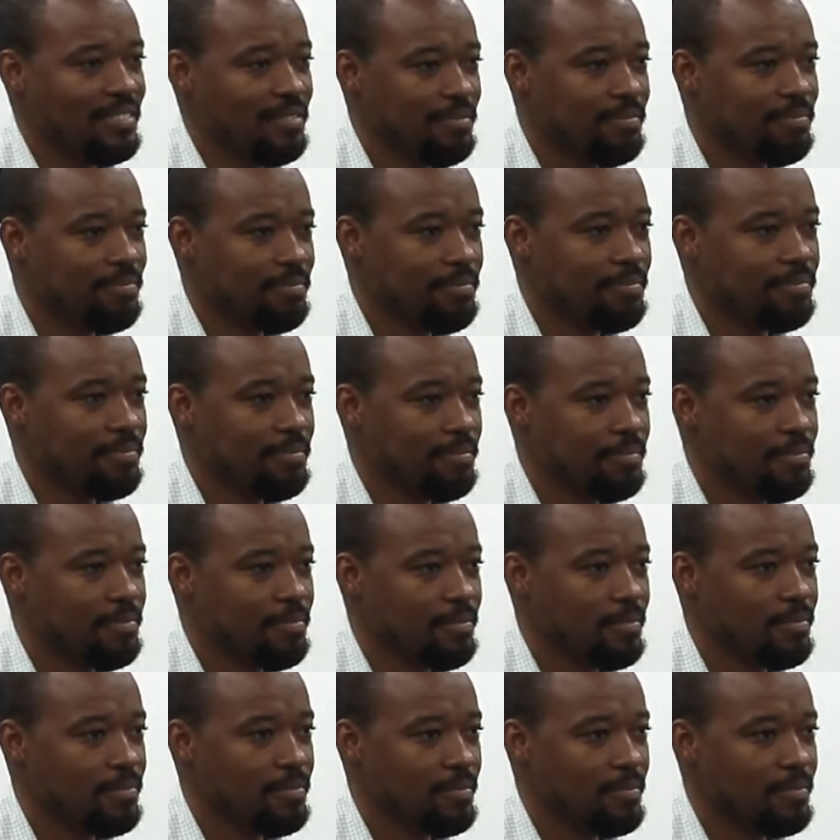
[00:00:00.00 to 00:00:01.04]

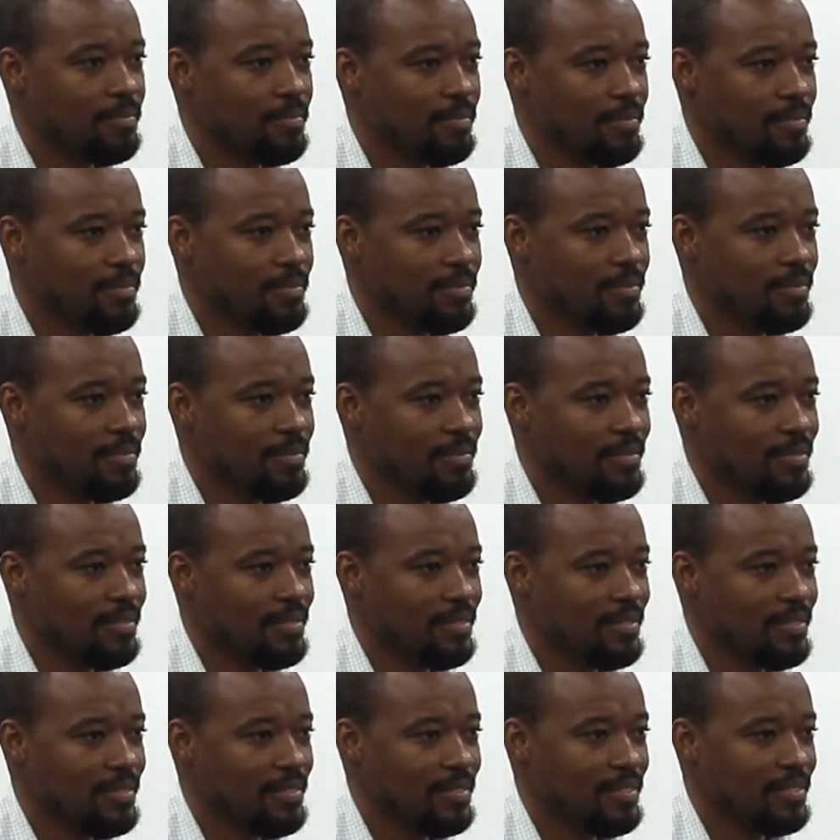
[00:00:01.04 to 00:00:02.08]

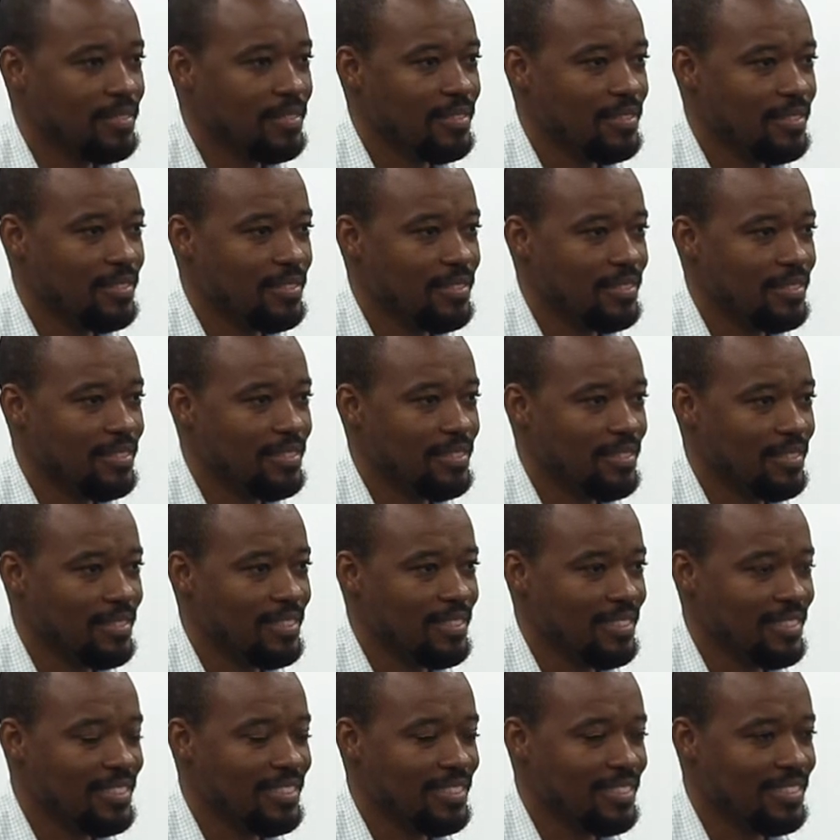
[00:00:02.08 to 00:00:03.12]

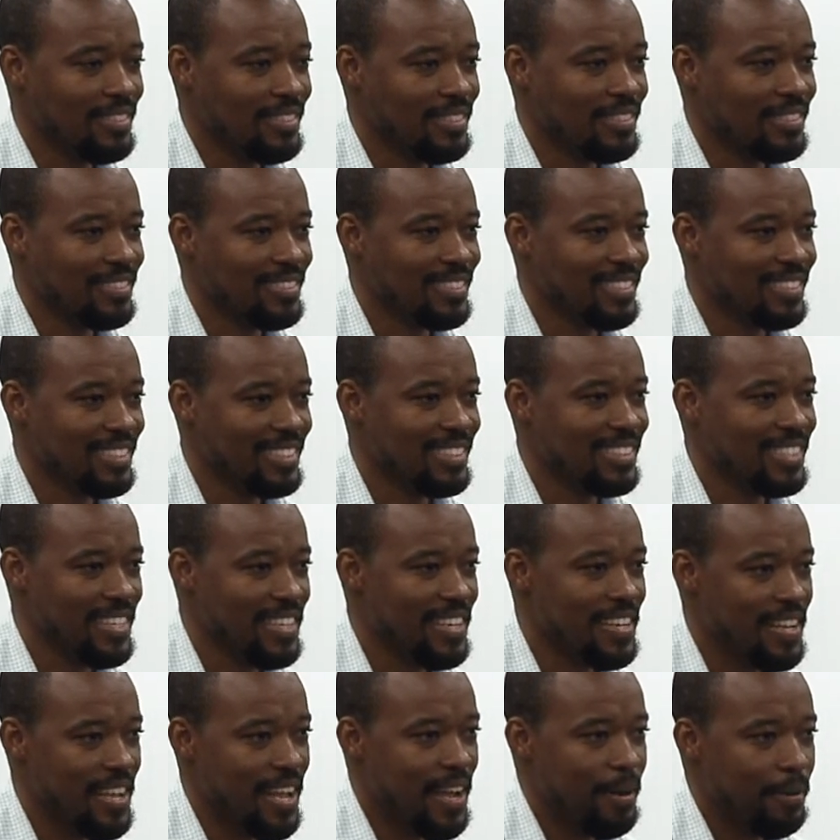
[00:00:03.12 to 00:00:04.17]

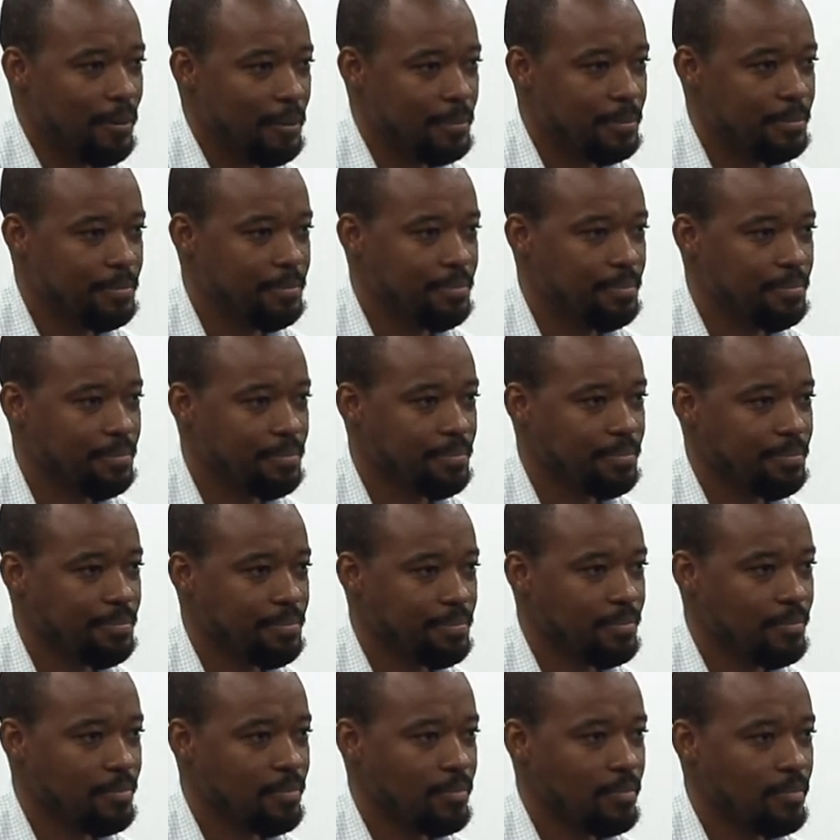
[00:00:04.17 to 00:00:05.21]

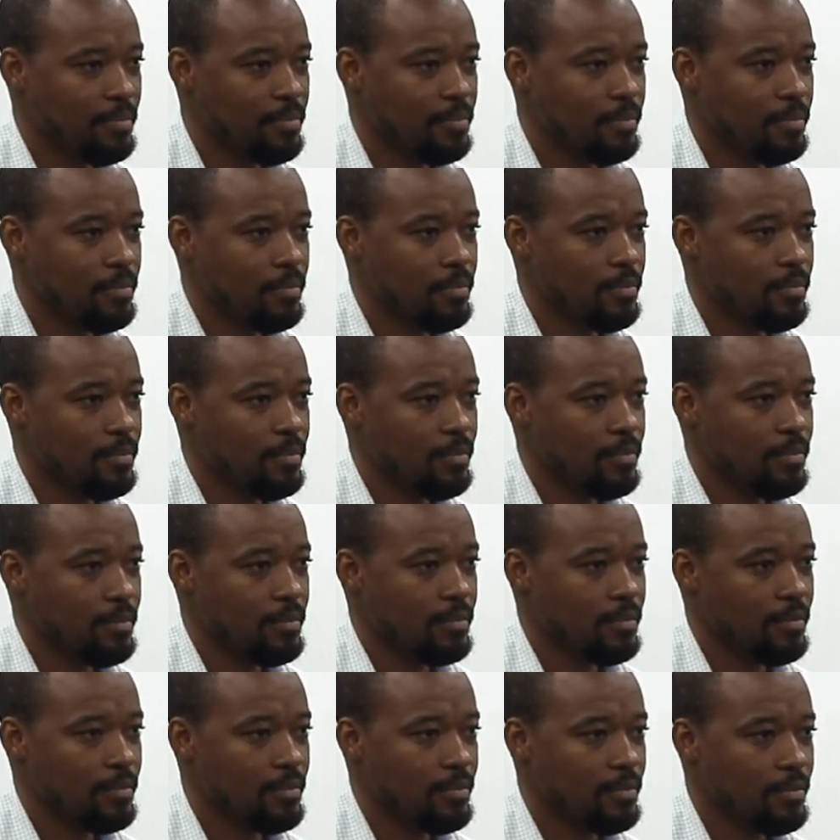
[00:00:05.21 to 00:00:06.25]

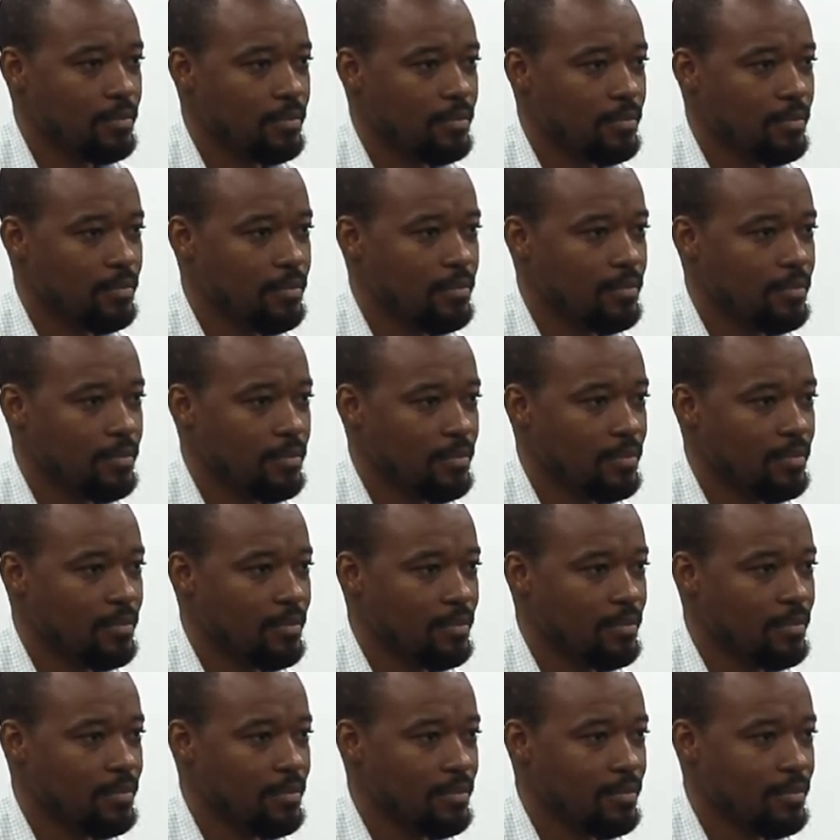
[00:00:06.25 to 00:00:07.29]

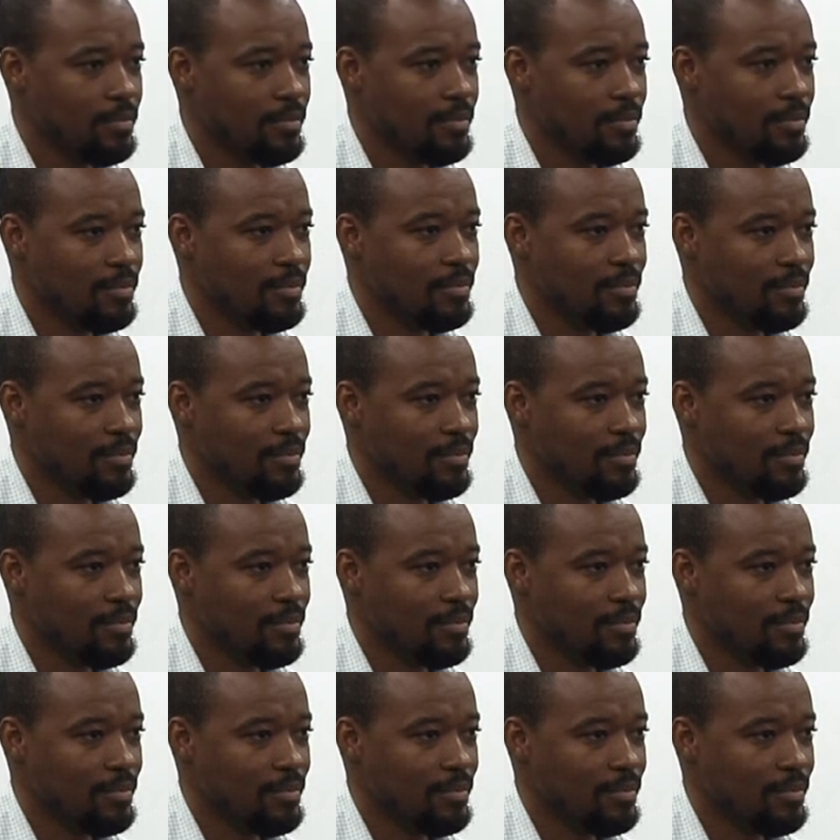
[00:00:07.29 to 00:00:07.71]
(silence)